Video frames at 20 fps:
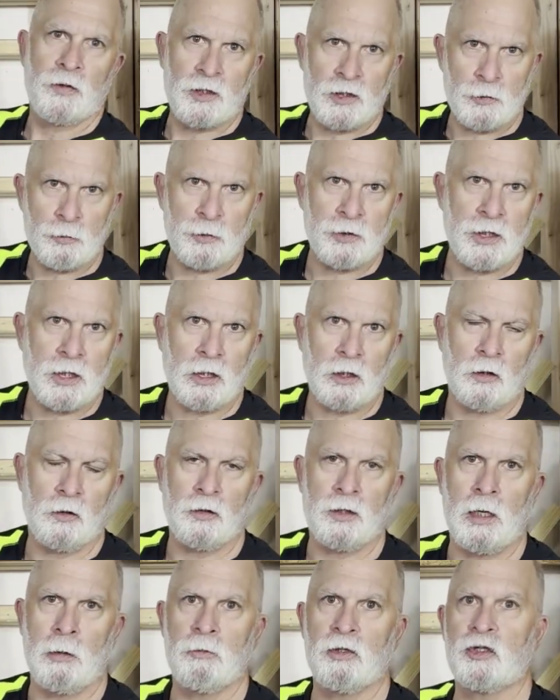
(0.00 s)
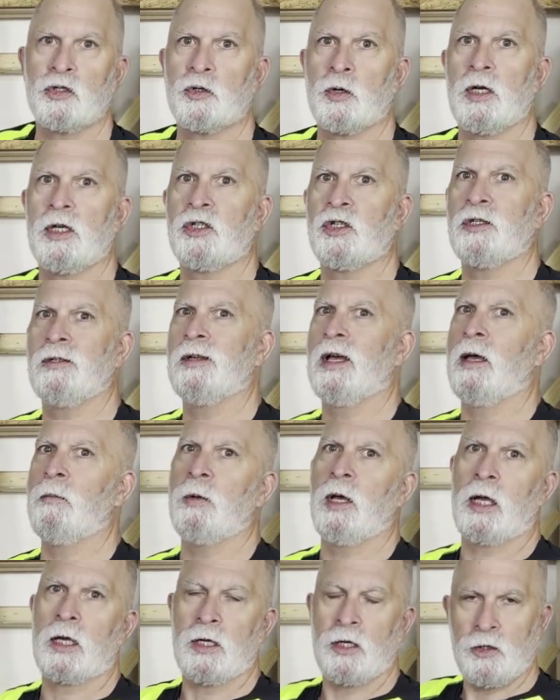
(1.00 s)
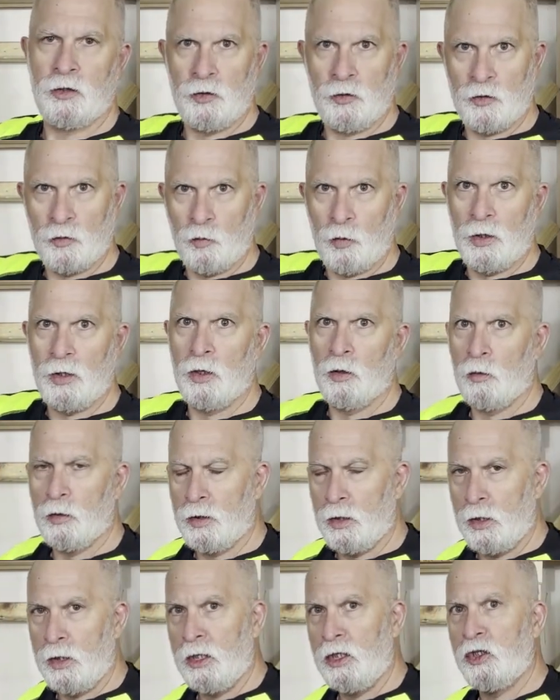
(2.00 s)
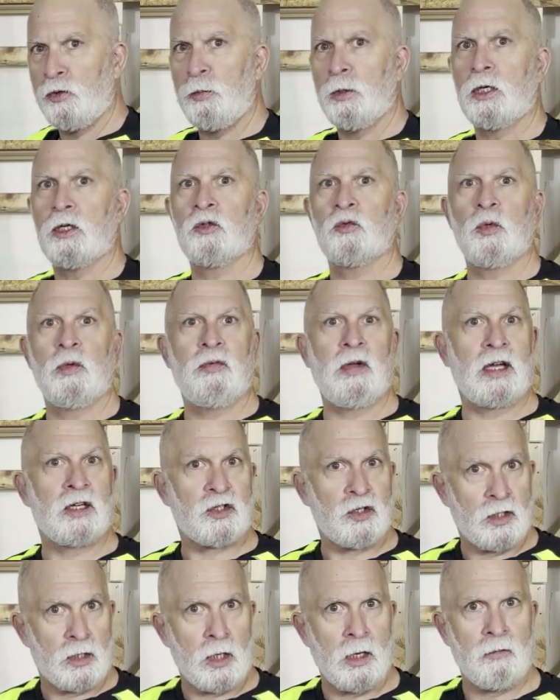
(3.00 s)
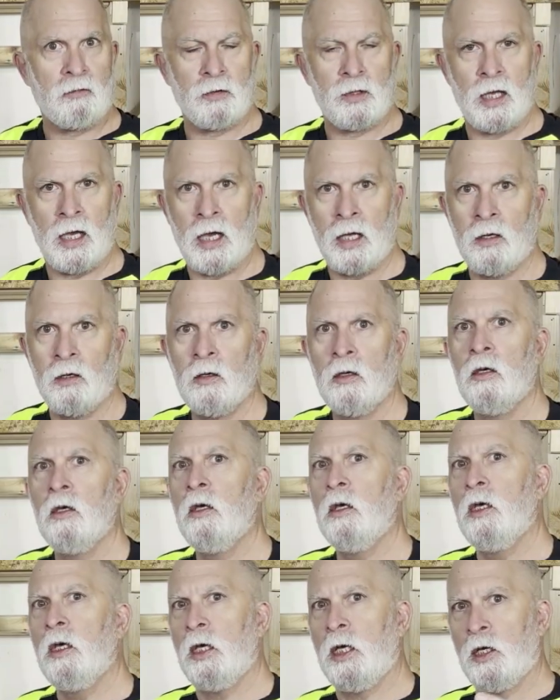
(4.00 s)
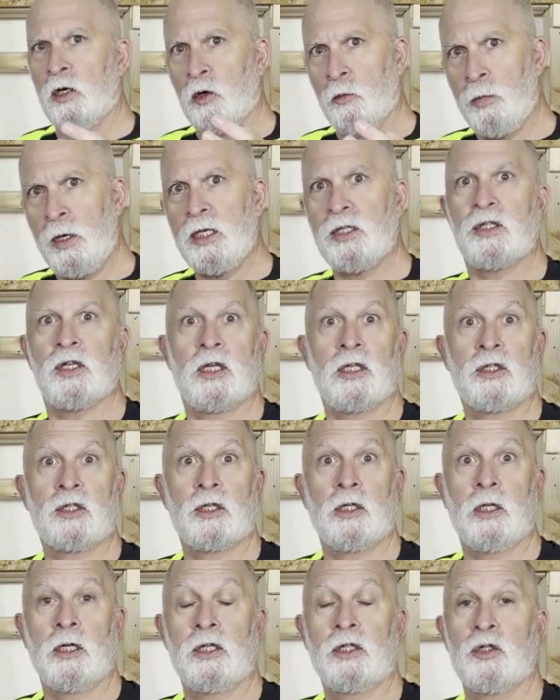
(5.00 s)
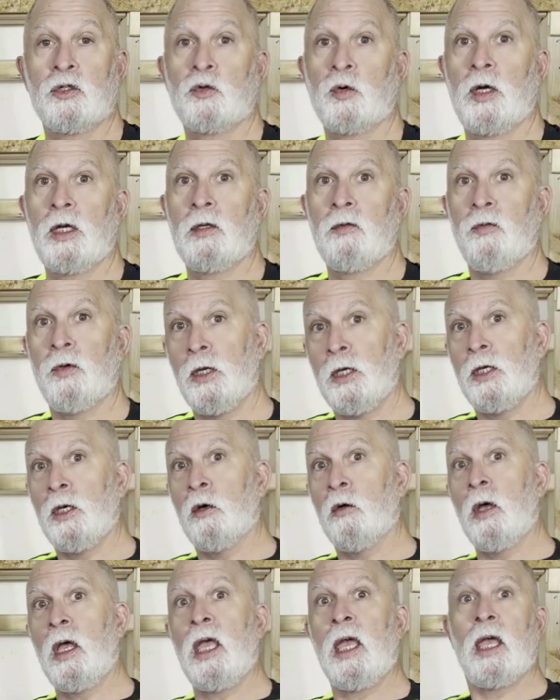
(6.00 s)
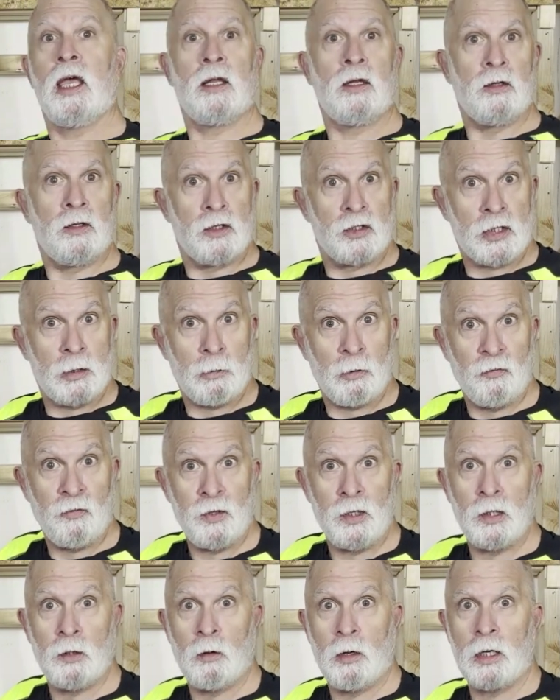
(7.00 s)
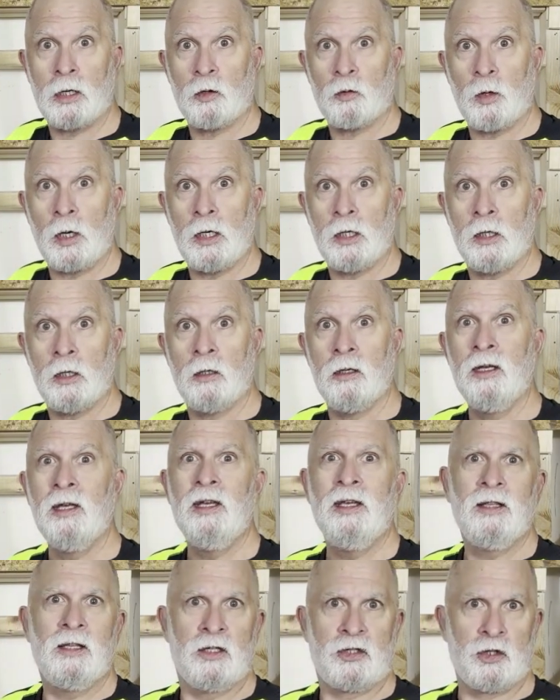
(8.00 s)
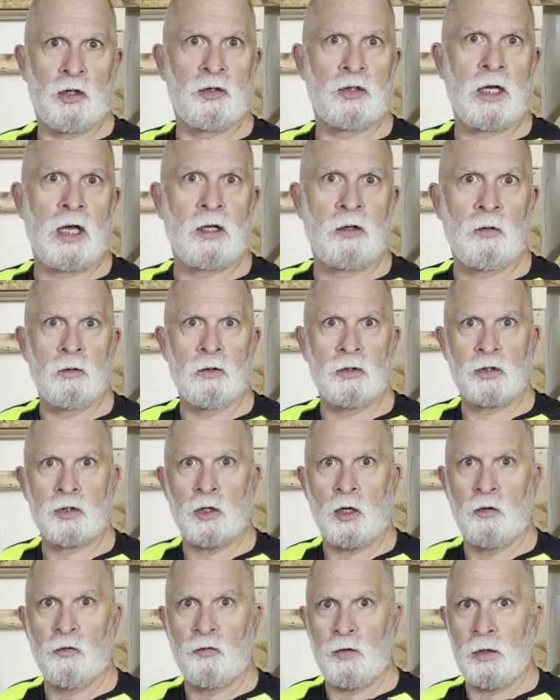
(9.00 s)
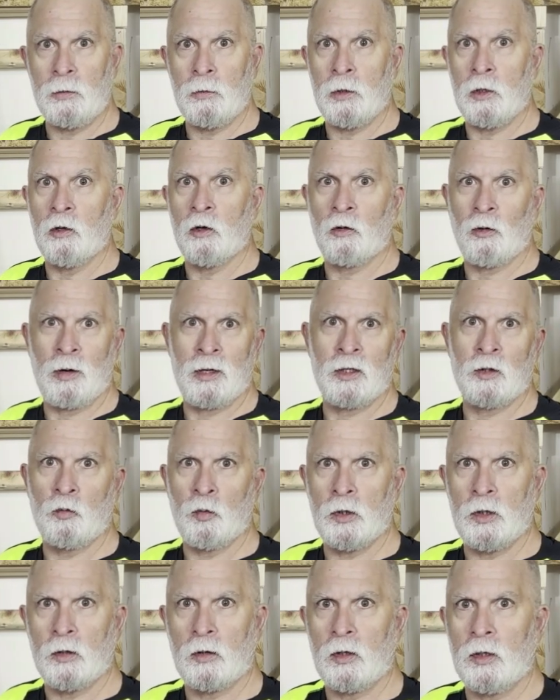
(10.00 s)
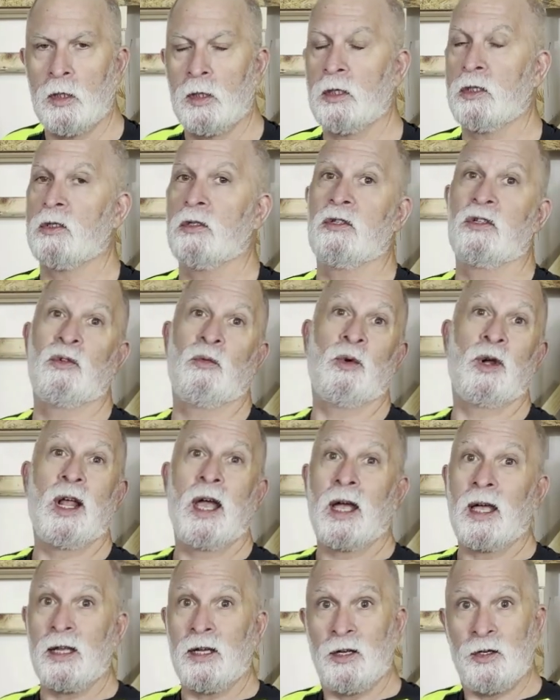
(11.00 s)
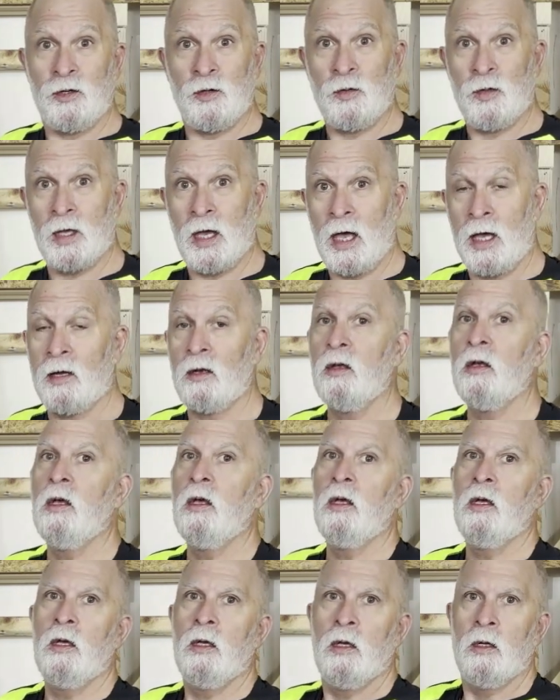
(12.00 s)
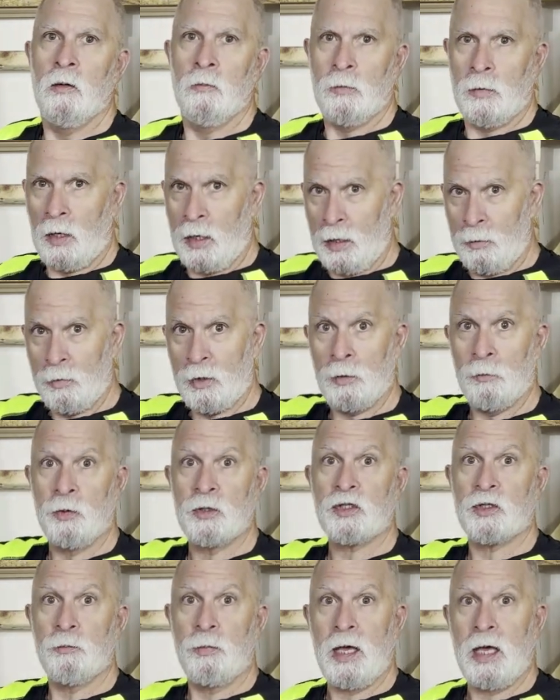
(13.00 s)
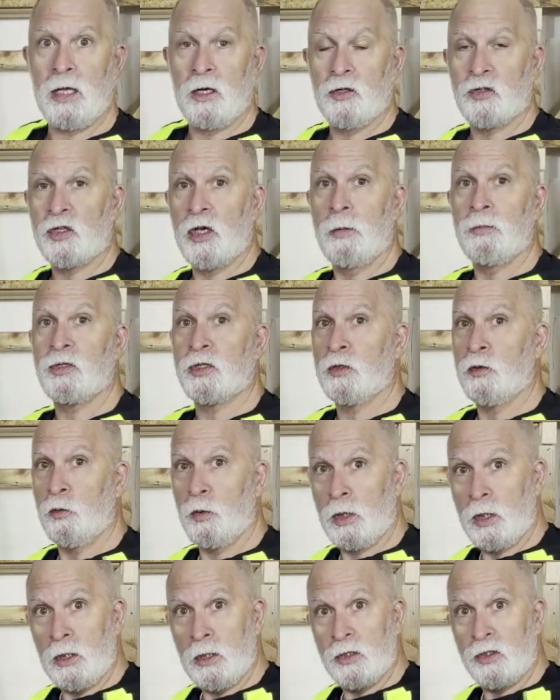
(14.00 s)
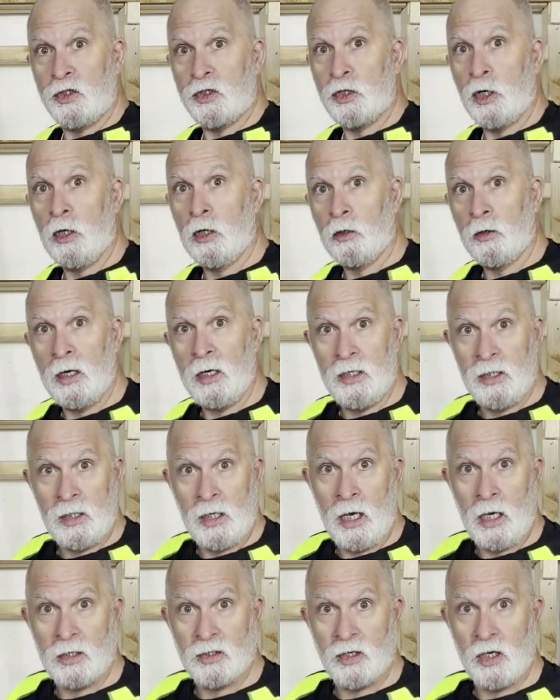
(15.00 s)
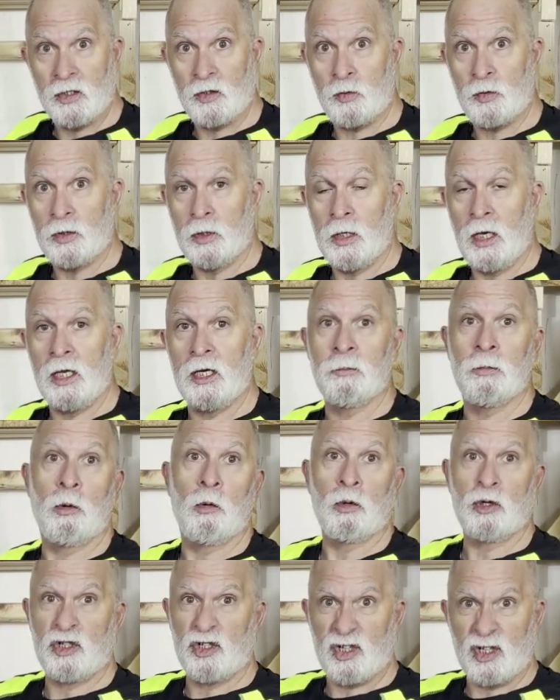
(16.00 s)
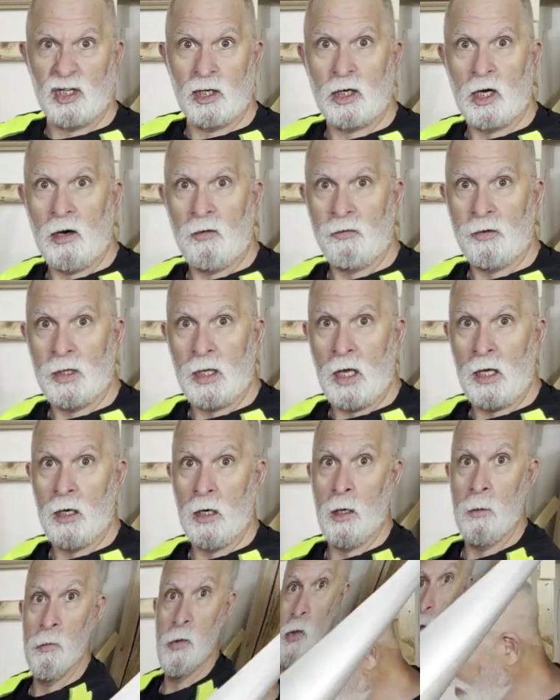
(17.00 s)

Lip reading: this particular demonstration, I'm not going to do the window and the niche because we've actually covered that in our basic installation training video and the separate video I created that shows how install Fibo around a window condition. So we're not going to do that. I am going to put some panels up so that we can install our ADA accessories later, but we're just going to cover that out.